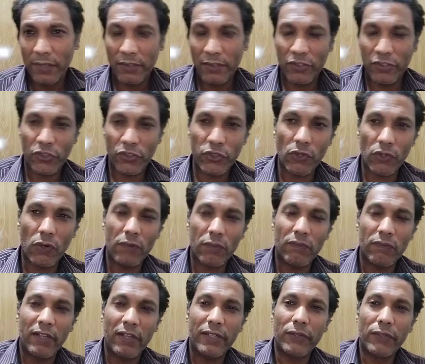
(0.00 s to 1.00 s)
Just a short
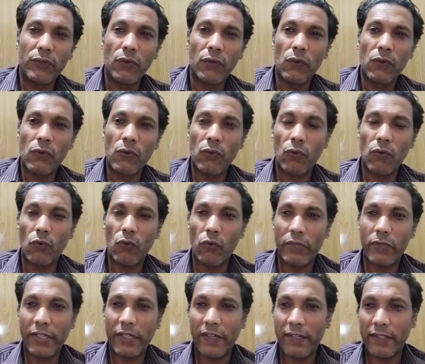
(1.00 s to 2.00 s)
while ago,
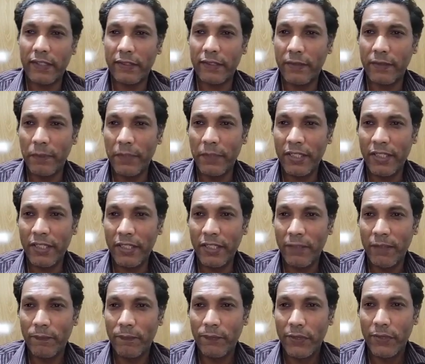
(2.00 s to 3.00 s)
Oda
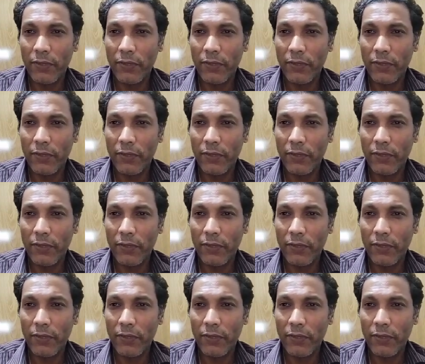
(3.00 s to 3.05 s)
Turbi,